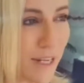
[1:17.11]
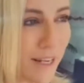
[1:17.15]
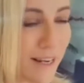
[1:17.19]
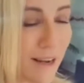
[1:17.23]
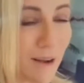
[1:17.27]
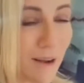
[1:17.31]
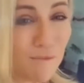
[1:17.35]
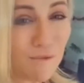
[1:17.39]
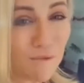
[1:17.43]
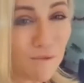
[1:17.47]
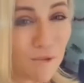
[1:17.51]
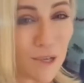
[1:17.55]
I'm
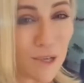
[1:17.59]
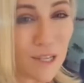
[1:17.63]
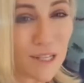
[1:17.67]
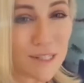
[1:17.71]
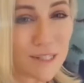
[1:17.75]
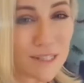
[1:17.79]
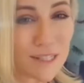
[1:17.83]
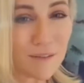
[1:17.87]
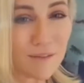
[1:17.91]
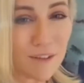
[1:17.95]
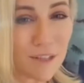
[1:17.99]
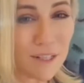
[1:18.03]

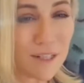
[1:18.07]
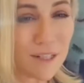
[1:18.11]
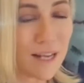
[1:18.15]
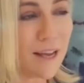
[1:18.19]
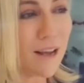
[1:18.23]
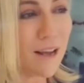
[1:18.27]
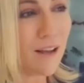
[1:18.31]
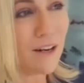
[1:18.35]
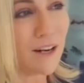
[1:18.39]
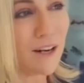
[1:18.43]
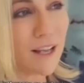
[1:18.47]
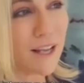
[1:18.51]
47 now.
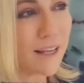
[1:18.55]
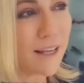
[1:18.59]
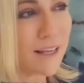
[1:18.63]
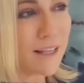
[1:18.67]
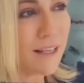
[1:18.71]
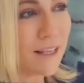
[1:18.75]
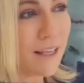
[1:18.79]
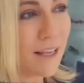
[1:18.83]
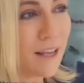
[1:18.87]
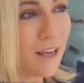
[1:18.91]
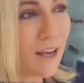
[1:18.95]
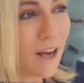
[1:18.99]
Like,
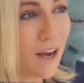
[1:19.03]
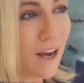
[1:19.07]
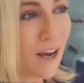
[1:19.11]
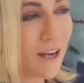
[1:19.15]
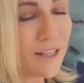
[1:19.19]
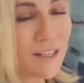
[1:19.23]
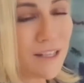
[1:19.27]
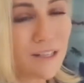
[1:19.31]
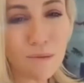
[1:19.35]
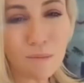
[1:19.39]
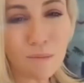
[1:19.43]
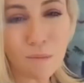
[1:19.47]
I
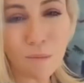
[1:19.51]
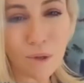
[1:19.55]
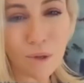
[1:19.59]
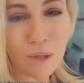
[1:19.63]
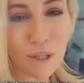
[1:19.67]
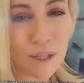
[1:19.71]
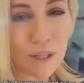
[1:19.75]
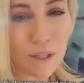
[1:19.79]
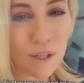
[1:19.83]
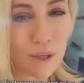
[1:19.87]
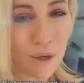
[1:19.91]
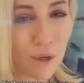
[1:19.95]
just want
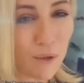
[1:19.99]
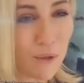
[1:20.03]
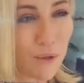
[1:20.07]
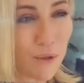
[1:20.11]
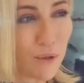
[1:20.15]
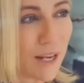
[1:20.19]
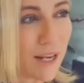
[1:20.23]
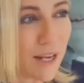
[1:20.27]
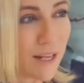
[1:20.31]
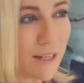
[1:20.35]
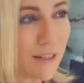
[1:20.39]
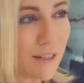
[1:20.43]
to go
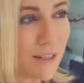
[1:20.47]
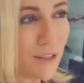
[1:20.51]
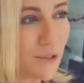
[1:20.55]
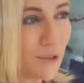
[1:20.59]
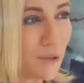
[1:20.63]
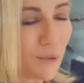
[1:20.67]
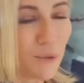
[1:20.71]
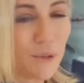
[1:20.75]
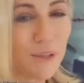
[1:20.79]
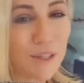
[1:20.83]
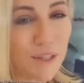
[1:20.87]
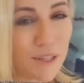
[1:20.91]
and
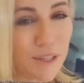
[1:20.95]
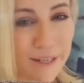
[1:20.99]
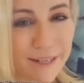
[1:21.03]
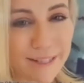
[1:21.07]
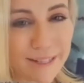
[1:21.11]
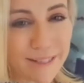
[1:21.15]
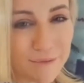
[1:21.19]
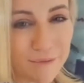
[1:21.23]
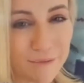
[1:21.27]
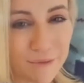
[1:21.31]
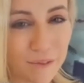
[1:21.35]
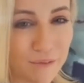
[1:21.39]
enjoy the
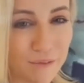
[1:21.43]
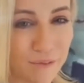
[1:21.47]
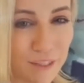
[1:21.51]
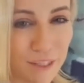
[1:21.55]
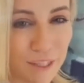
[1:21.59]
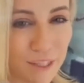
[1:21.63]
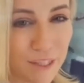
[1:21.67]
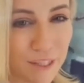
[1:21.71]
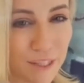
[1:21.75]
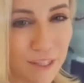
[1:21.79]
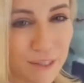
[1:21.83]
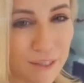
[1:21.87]
next 50
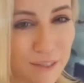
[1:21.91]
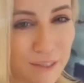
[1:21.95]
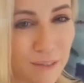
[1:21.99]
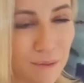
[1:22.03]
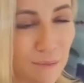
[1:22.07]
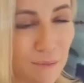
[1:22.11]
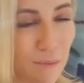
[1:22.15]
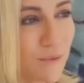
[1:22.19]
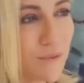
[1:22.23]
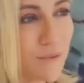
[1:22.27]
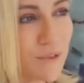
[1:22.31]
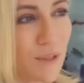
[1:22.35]
years
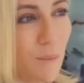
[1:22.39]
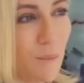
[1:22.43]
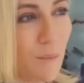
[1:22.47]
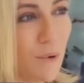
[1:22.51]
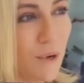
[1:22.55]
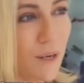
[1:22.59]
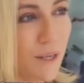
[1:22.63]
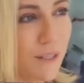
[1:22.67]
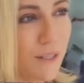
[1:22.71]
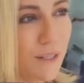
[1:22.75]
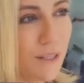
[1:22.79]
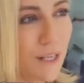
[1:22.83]
with
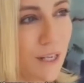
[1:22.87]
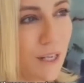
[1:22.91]
someone.